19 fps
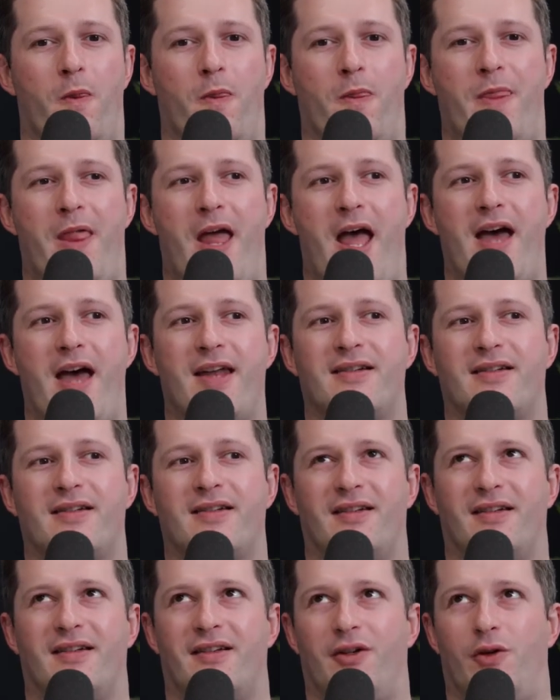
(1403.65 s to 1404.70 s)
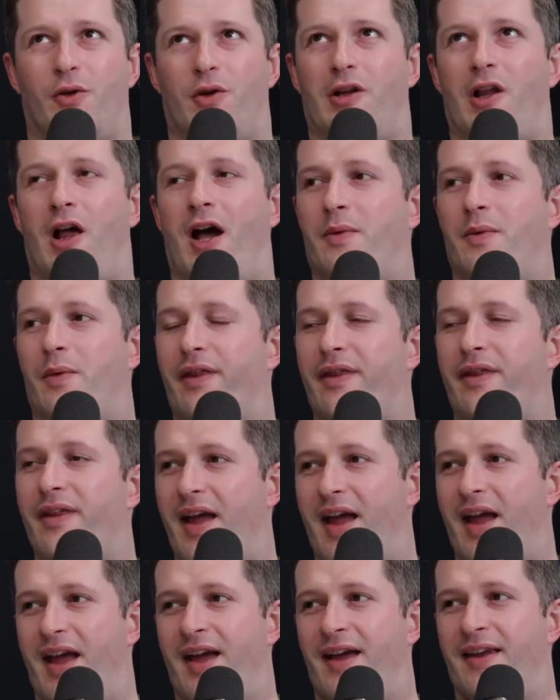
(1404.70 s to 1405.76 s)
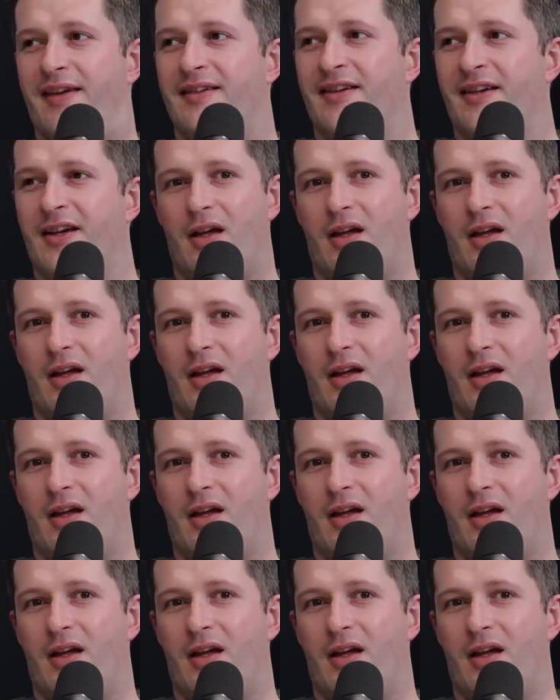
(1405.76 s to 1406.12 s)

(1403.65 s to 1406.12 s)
that you align with, and